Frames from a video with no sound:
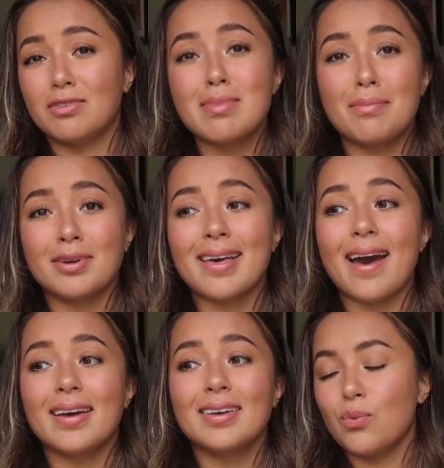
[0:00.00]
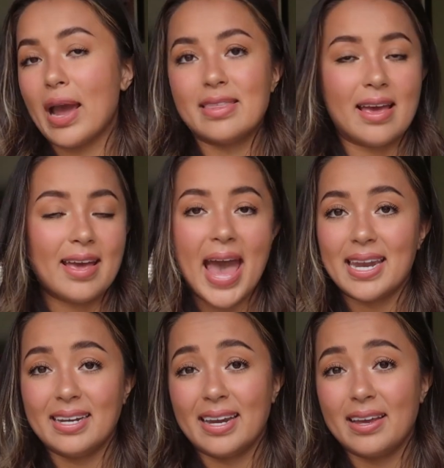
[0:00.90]
Remember that. The way they
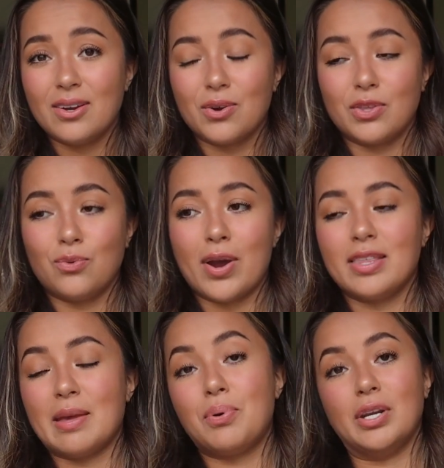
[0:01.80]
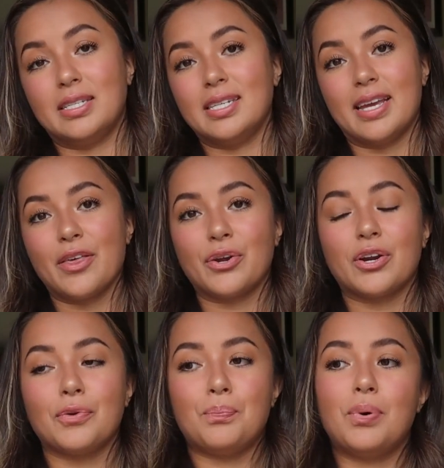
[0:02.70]
edit it or the way they put it together.